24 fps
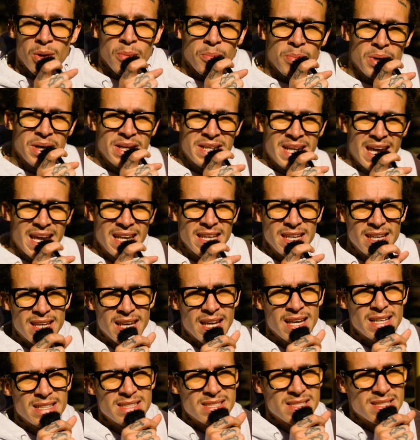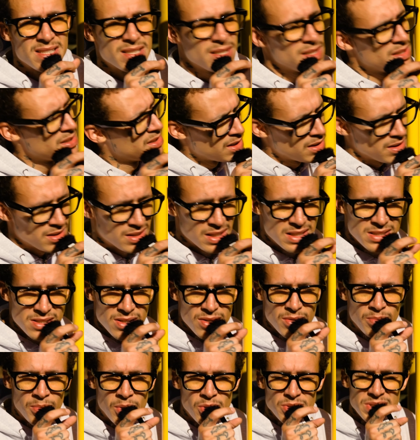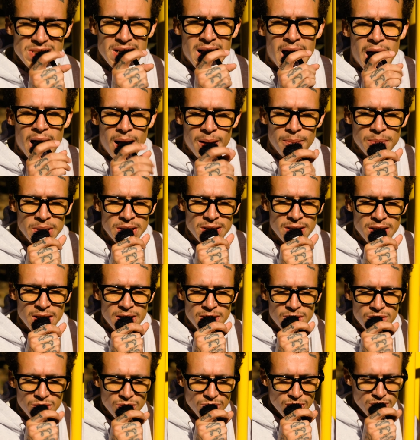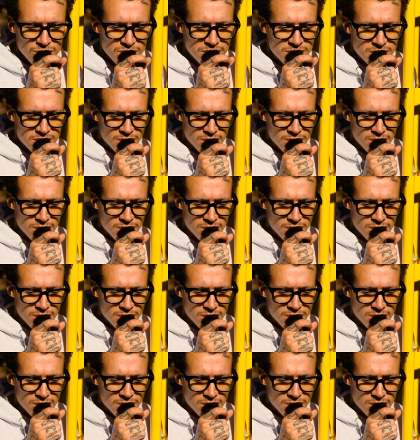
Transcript: But in any case, these are the most commonly used